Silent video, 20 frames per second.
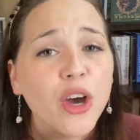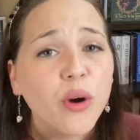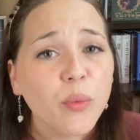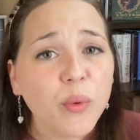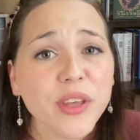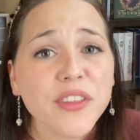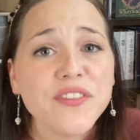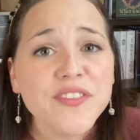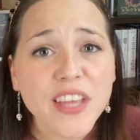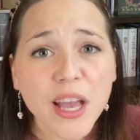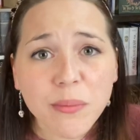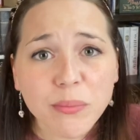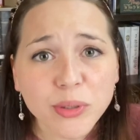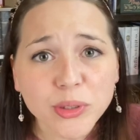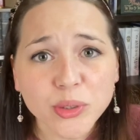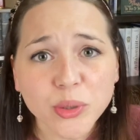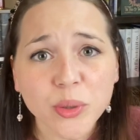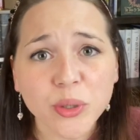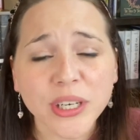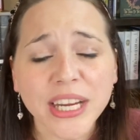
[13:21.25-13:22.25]
with
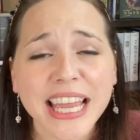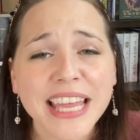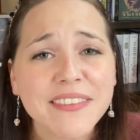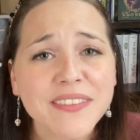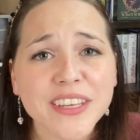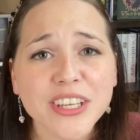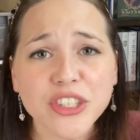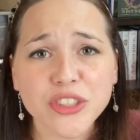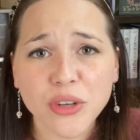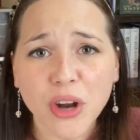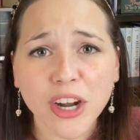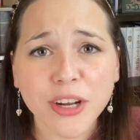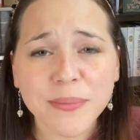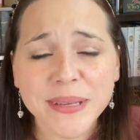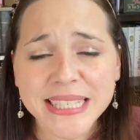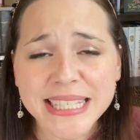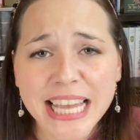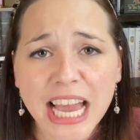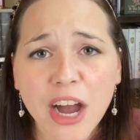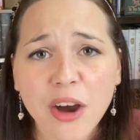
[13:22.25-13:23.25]
Dumbledore in the
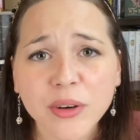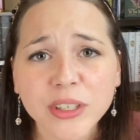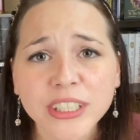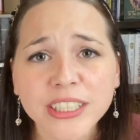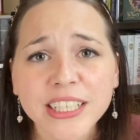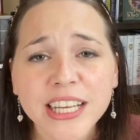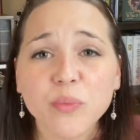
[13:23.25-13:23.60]
astronomy tower.